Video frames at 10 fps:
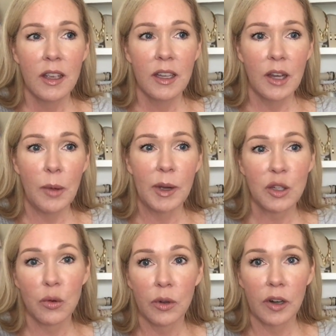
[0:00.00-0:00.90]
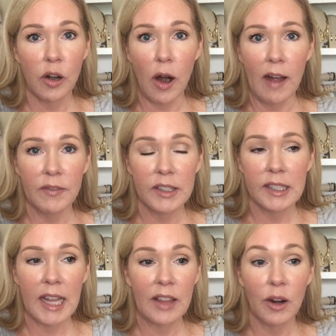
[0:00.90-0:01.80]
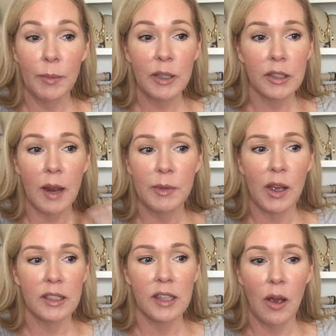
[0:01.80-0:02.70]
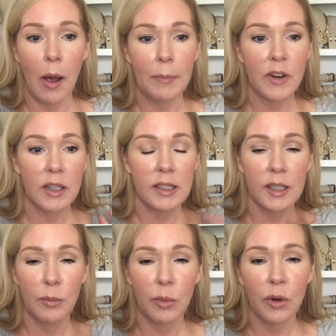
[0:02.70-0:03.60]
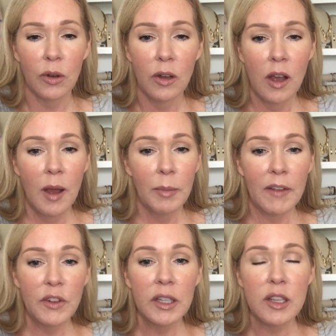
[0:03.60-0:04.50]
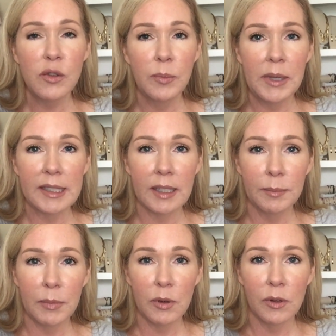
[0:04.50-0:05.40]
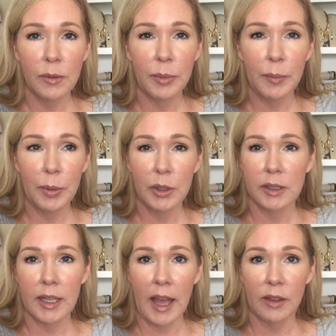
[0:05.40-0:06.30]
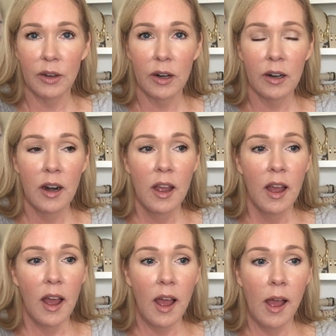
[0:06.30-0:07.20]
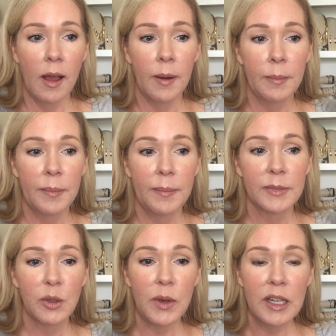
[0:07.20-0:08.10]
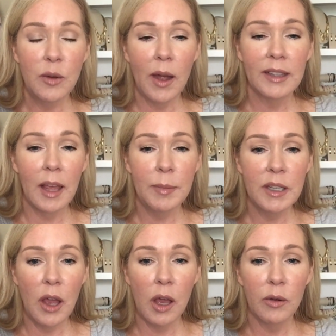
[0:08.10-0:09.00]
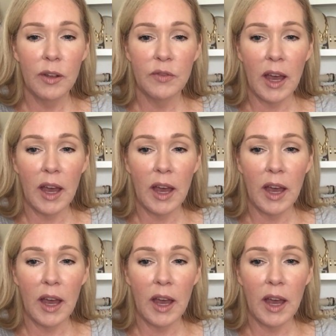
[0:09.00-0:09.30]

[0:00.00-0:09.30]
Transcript: you know, my jewelry or outfits together. And most of the time, you guys know, I'm very simple, but I feel like you can be simple but put together. Um, so anyway, let me know if